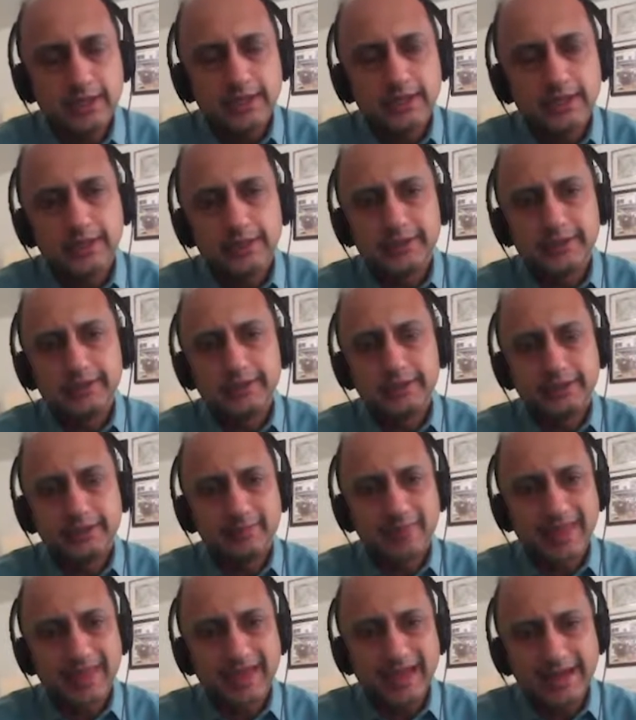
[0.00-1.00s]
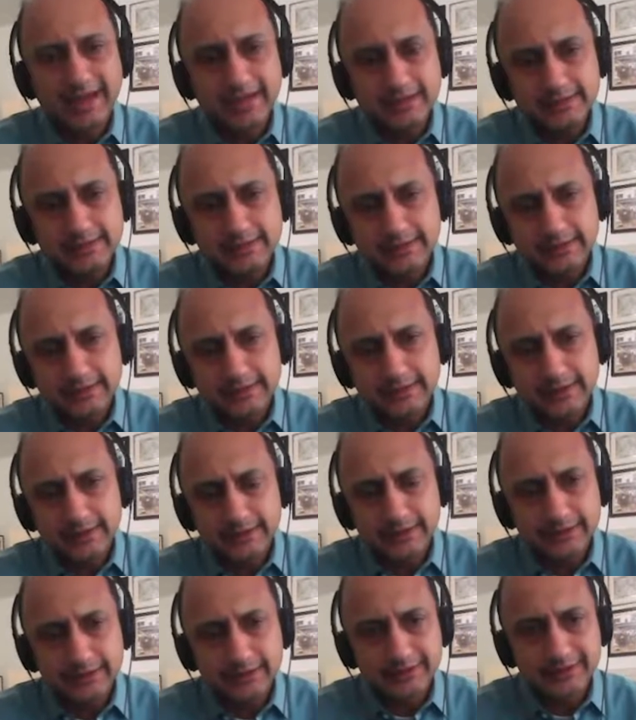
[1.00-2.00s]
Um, and
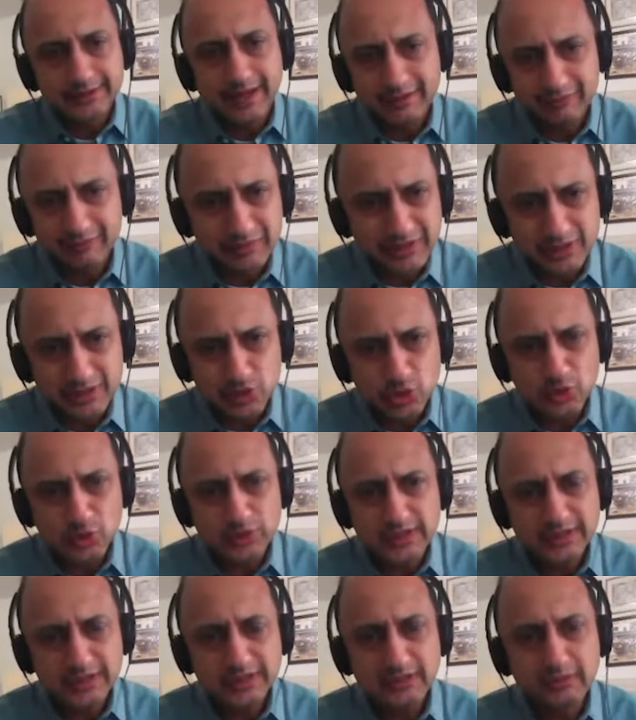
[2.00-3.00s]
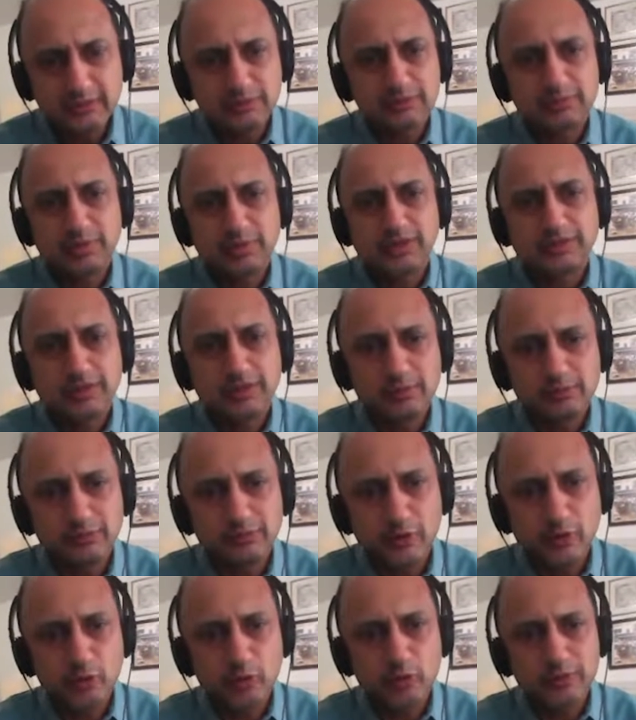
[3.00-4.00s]
I've been associated with Pratham
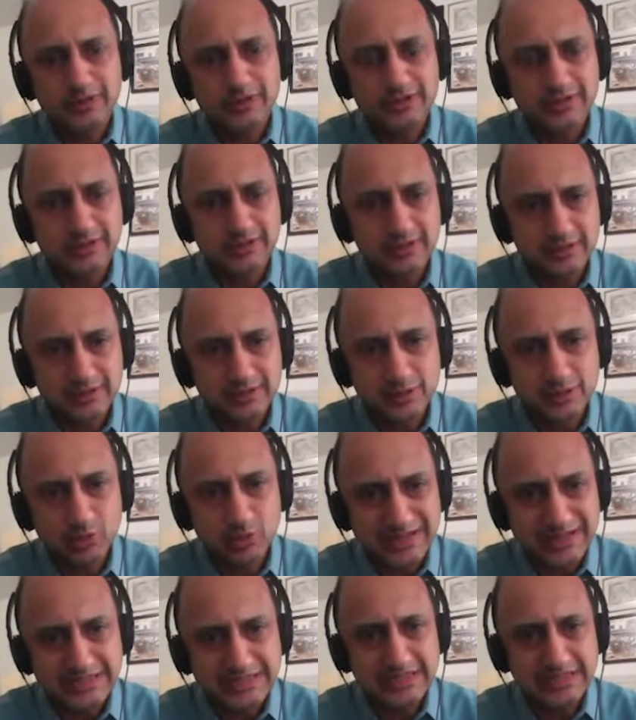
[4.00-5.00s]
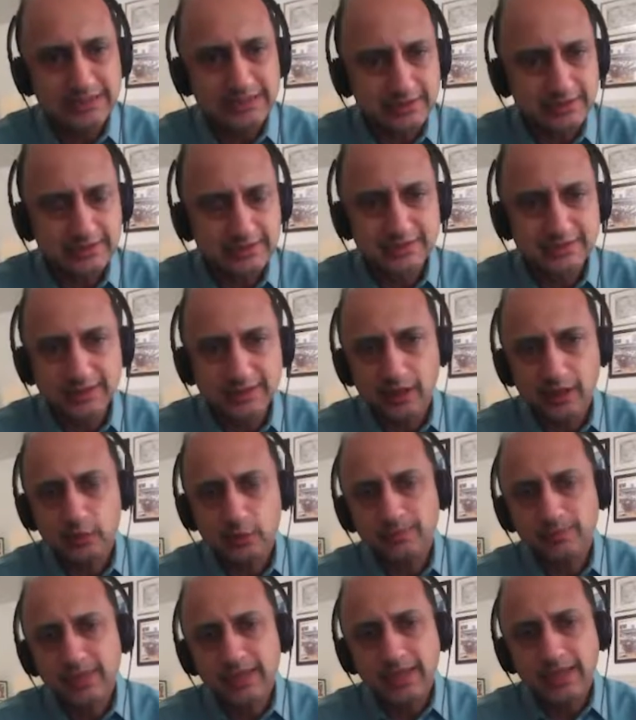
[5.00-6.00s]
for over 20 years
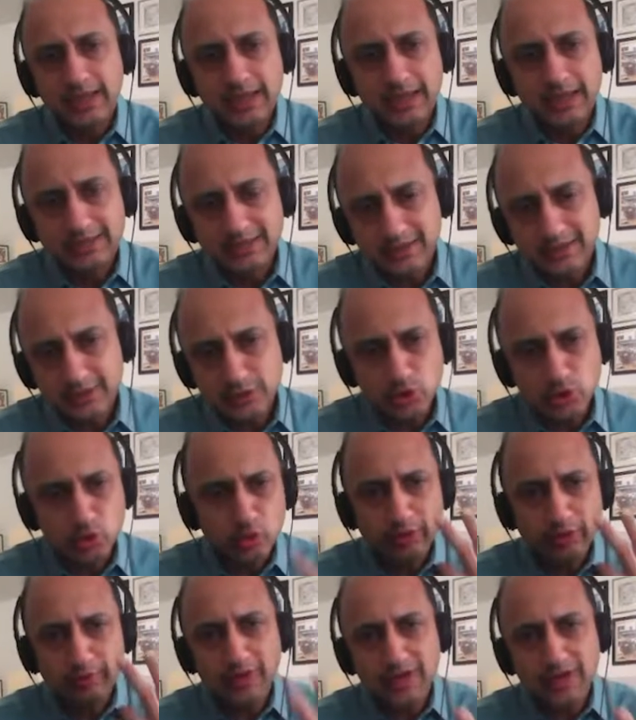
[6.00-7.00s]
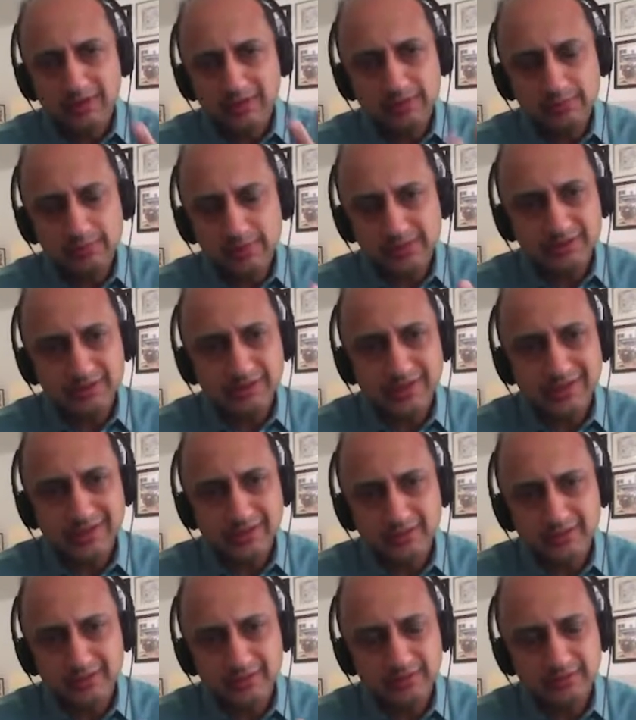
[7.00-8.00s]
now. And there are two remarkable
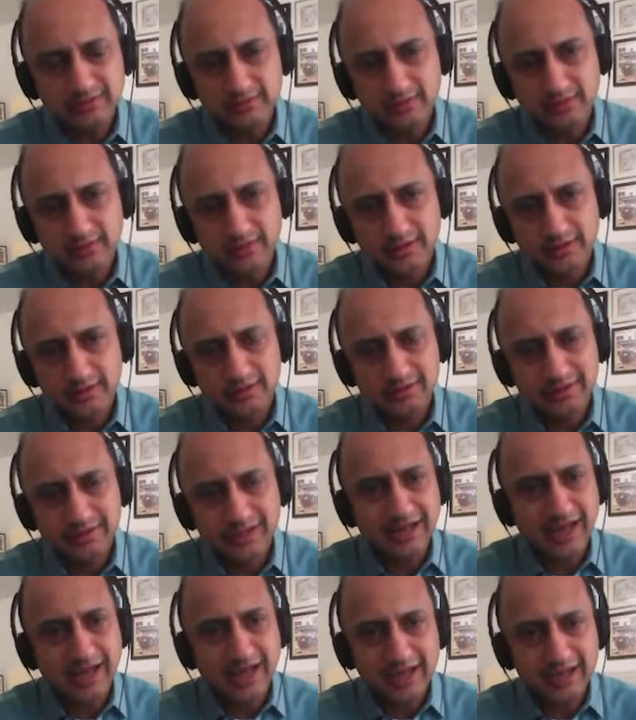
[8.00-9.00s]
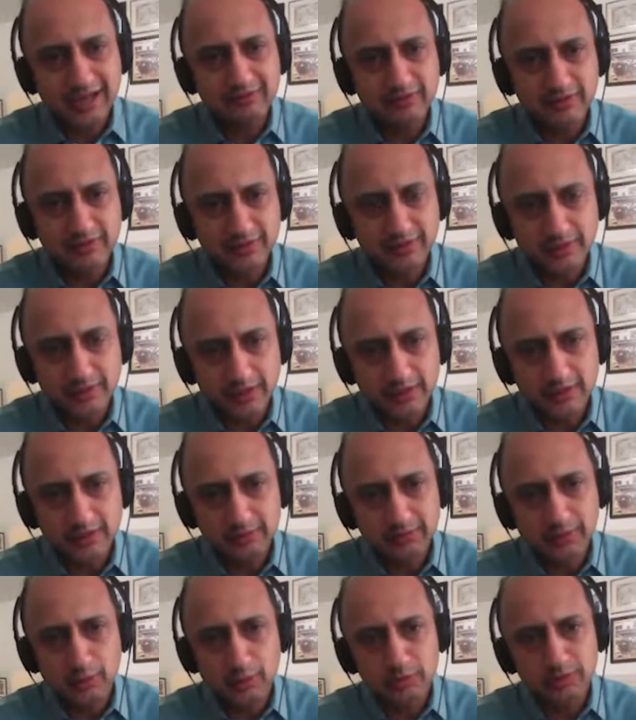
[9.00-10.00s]
things that I have learned
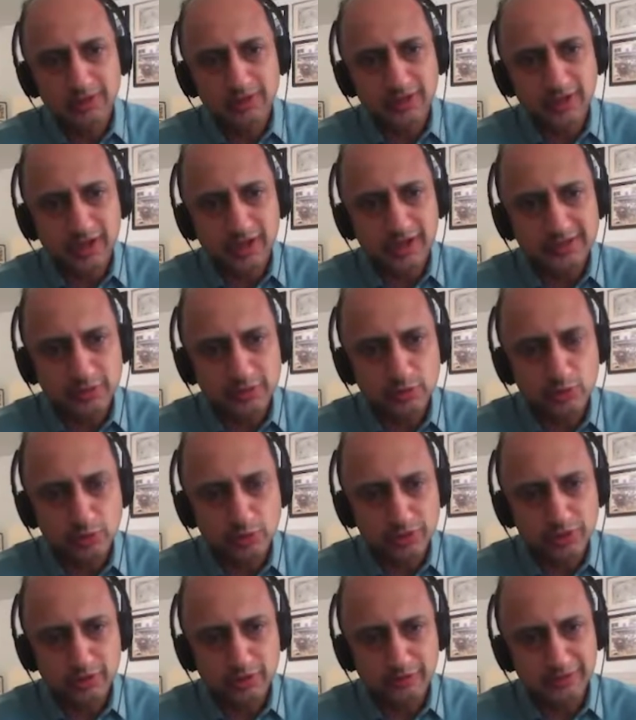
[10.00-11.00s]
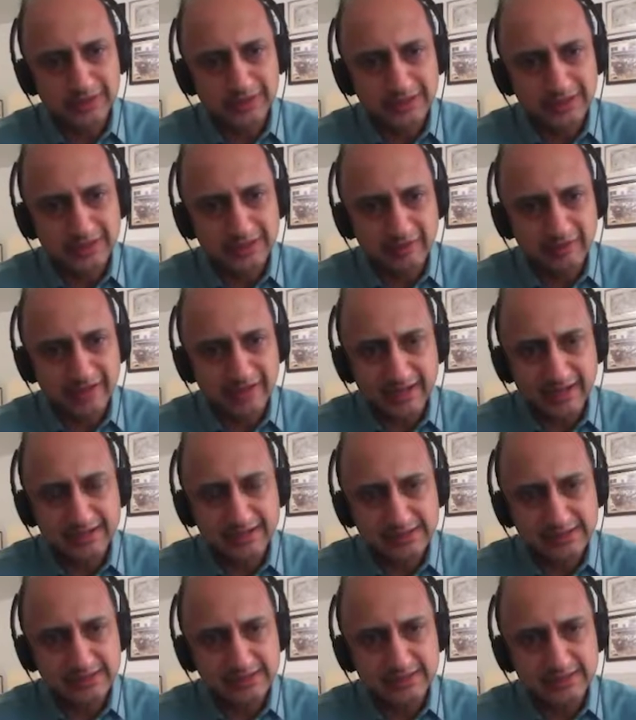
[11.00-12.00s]
about the grassroots of Indian
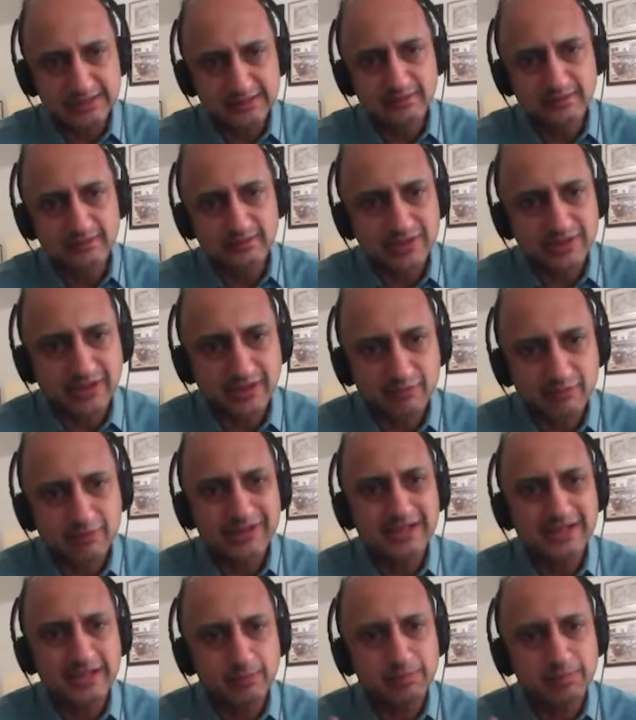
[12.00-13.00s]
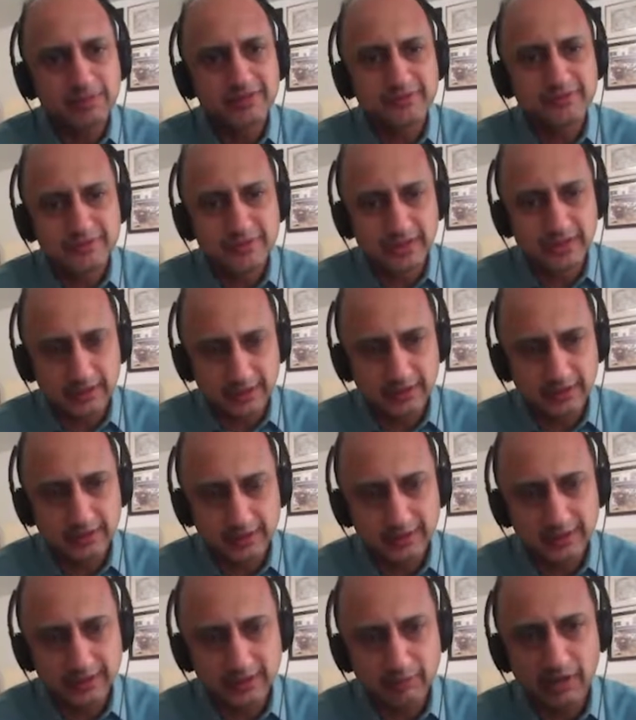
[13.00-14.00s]
realities, which are very uplifting
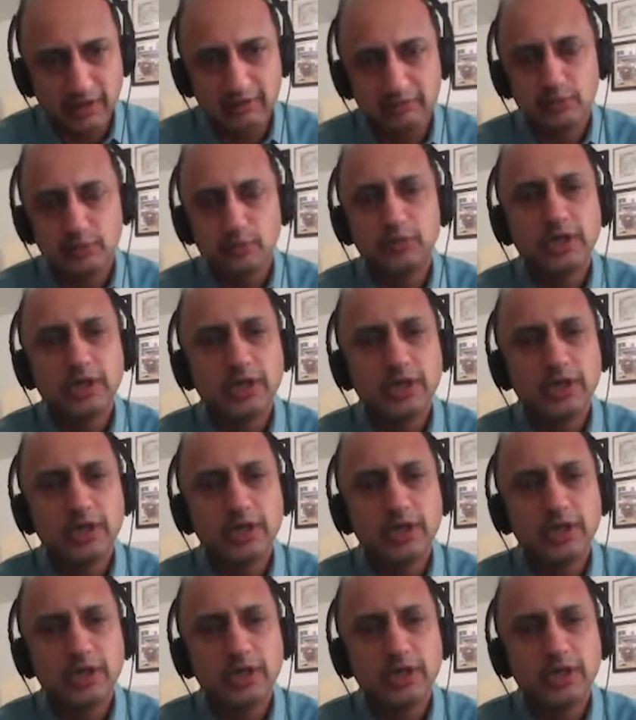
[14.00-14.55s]
in my view.